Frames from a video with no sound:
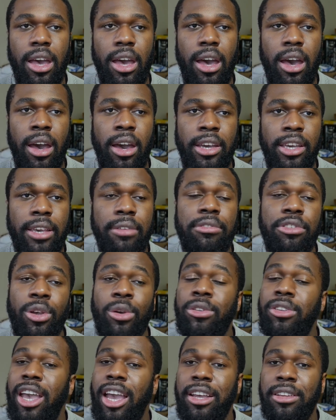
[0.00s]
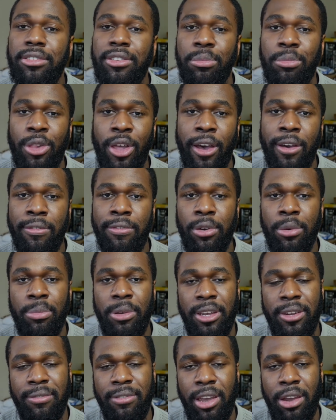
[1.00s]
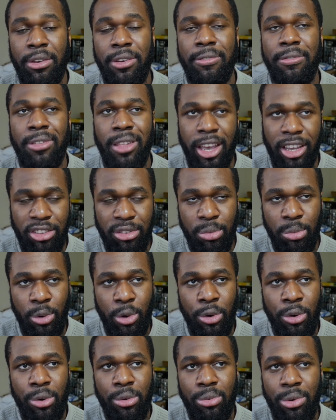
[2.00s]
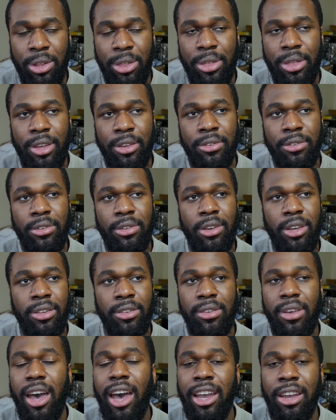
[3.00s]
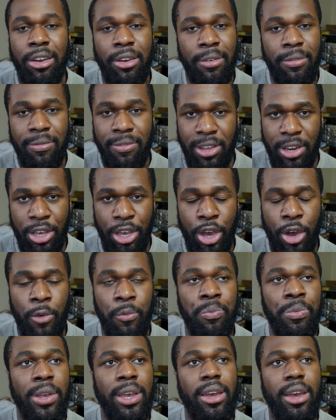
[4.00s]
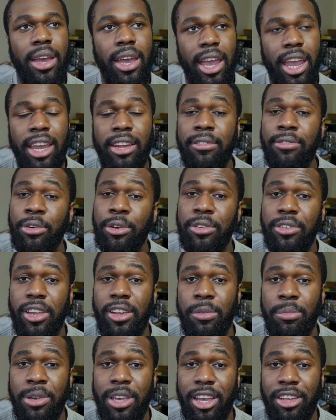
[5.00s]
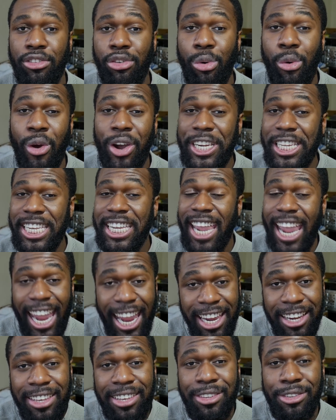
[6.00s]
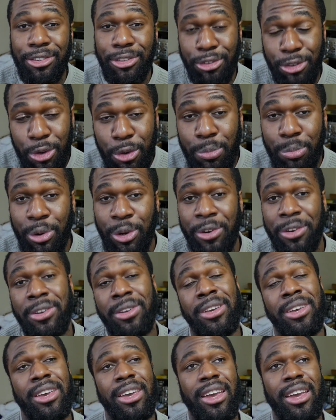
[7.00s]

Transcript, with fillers: Uh, give Zotac some love for being very flexible with this entire video and for sending me a 2080 Super.